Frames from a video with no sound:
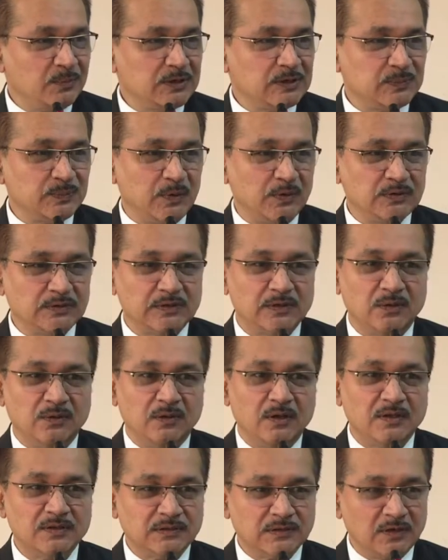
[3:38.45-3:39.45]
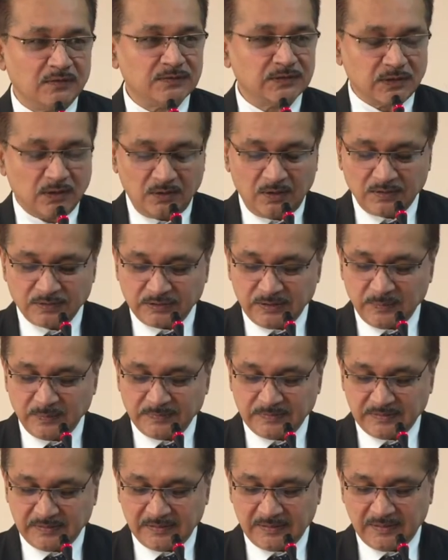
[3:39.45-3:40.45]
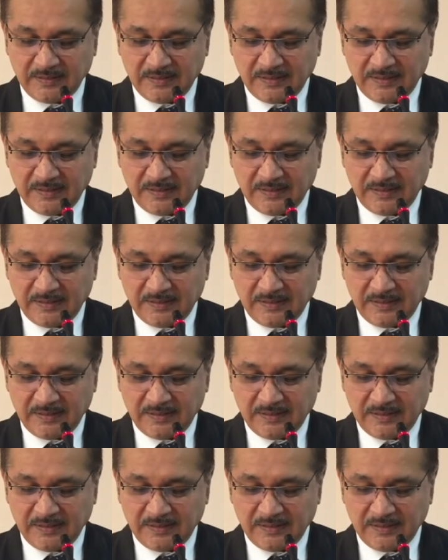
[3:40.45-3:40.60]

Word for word: We sponsor lots of scholarships.